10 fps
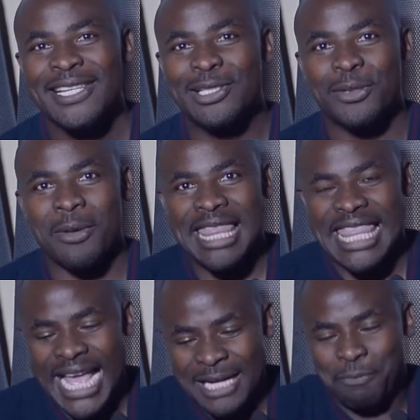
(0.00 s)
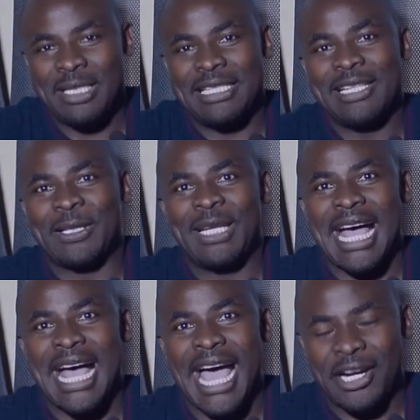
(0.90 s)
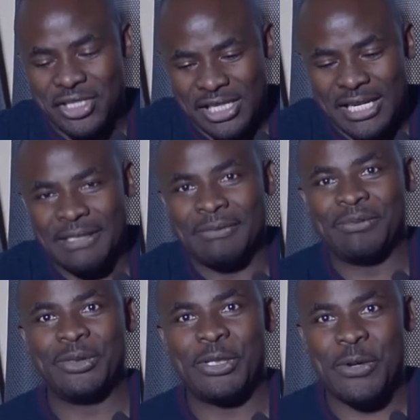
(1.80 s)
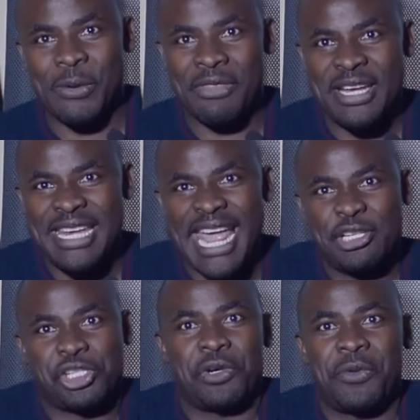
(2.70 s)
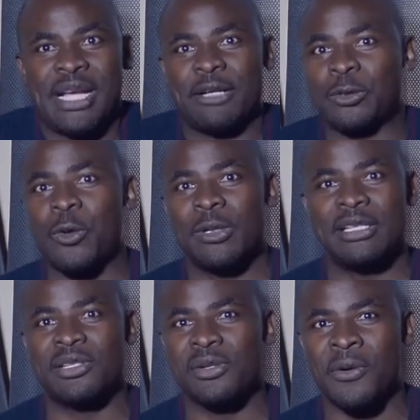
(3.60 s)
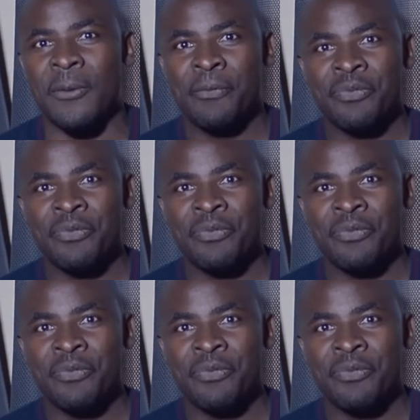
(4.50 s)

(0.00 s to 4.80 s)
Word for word: so that particular action, you know, the nurturing, I would call it so,